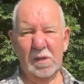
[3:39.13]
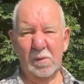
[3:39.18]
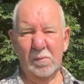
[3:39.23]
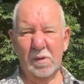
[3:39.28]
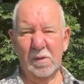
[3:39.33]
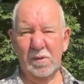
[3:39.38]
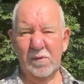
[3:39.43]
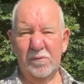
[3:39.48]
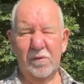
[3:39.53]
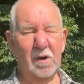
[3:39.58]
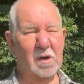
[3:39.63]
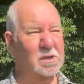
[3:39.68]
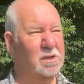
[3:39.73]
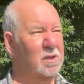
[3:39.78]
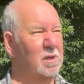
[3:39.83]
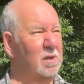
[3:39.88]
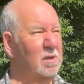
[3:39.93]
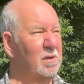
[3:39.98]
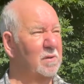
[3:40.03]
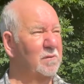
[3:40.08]
I'm on the far
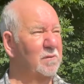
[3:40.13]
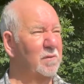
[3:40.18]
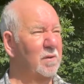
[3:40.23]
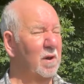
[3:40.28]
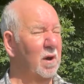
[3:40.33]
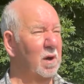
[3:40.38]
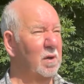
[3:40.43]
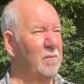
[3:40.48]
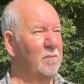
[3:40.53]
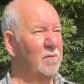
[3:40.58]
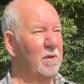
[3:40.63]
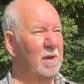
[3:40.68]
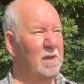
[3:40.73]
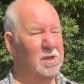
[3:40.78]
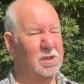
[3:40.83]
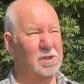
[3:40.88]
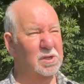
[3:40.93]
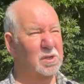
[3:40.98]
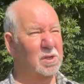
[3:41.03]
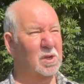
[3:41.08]
side of home
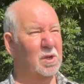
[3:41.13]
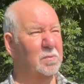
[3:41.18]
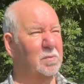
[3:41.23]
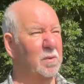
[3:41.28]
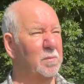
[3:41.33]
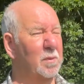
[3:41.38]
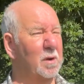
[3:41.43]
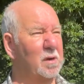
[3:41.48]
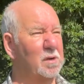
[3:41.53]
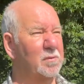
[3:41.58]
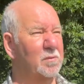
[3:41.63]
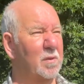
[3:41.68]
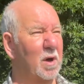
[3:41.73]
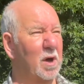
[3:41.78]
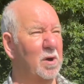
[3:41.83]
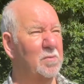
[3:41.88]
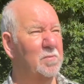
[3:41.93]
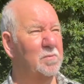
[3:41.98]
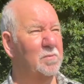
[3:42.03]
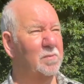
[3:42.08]
village, just a couple of miles from
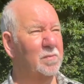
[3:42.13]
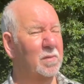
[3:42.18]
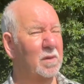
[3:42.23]
home.